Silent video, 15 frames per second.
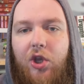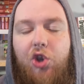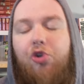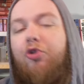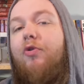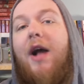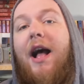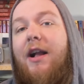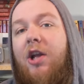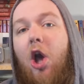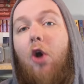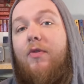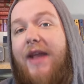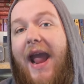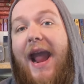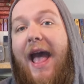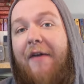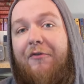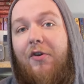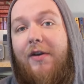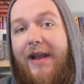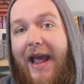you do not go day
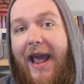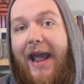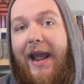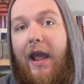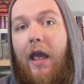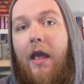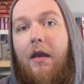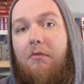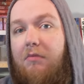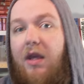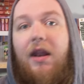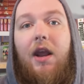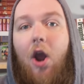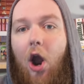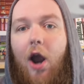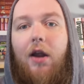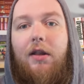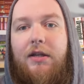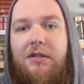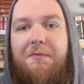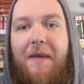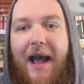after day meeting
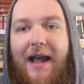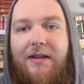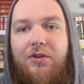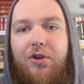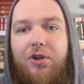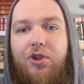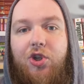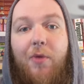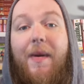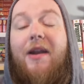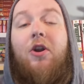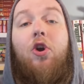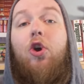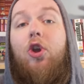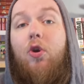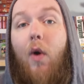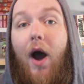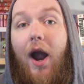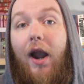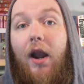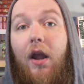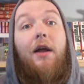heartless bastards, no matter who you
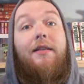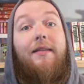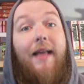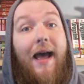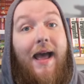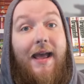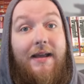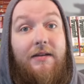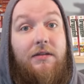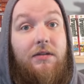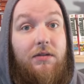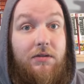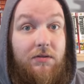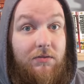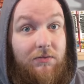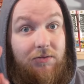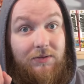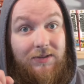are, unless